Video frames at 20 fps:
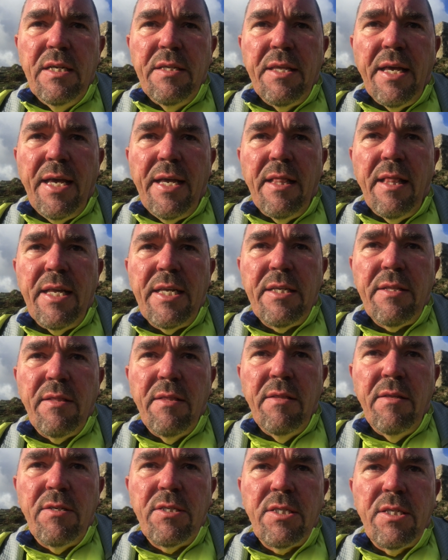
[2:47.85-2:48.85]
They
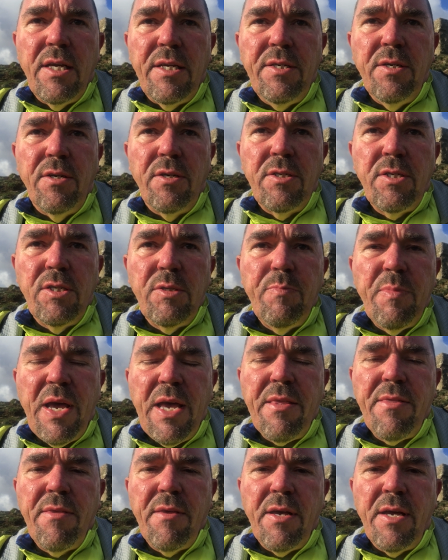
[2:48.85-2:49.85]
lost their daughters
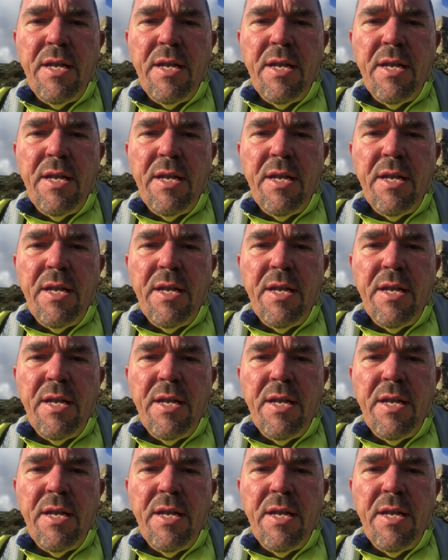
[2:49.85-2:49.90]
Beth